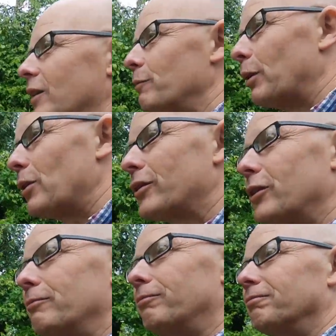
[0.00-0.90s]
the
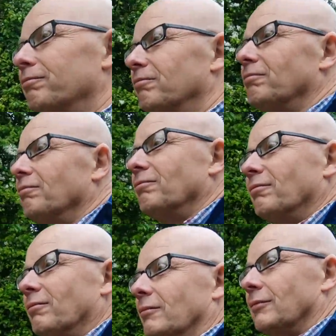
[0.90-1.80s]
blossom,
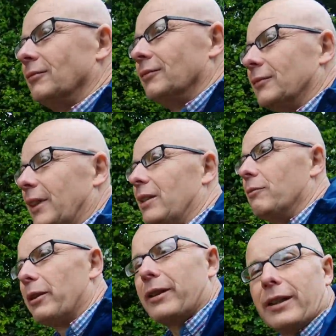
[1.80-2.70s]
in
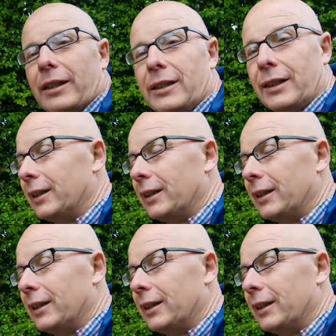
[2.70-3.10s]
with the,